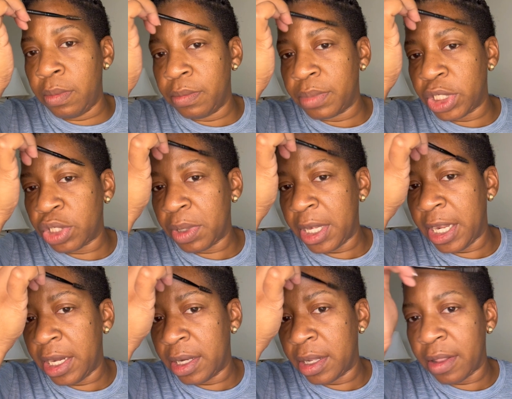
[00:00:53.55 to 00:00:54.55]

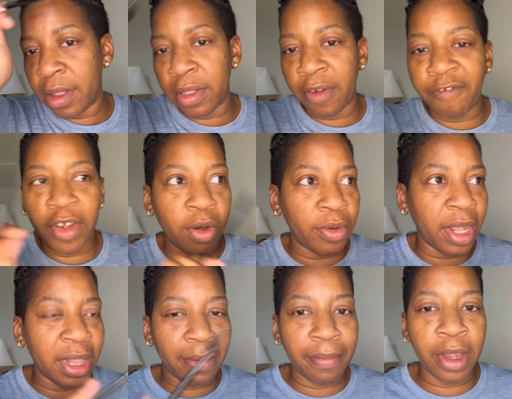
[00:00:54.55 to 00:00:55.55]
between the phone
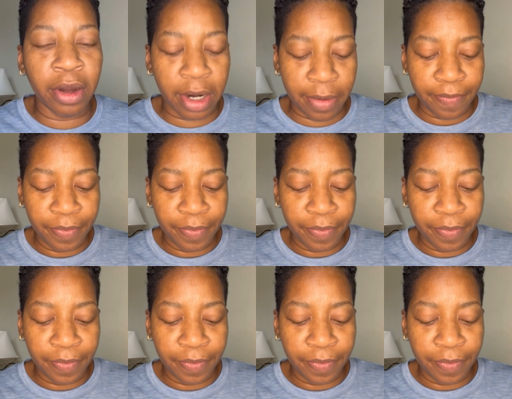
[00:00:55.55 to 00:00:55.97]
and the mirror